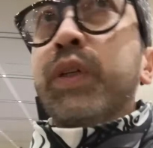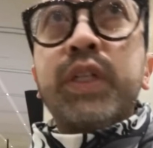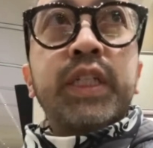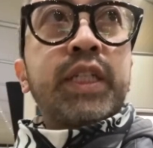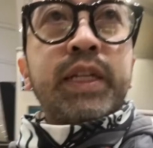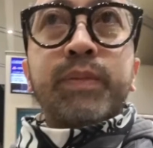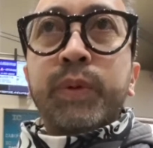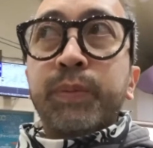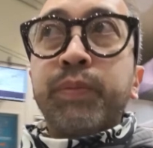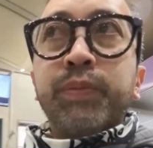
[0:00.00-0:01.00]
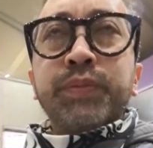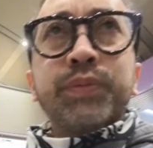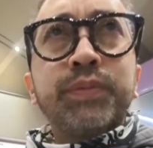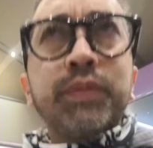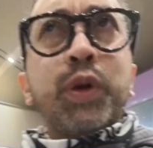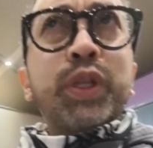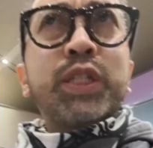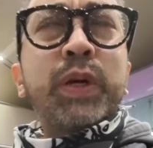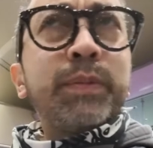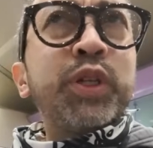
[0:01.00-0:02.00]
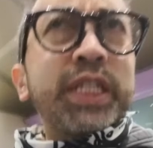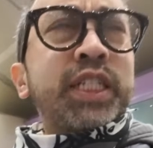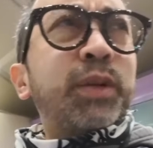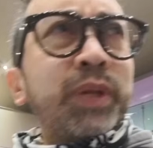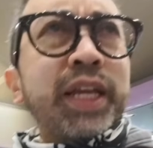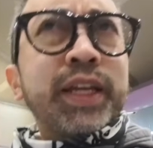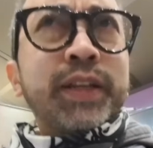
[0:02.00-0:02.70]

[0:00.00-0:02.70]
Just keep going this way. Music is still playing.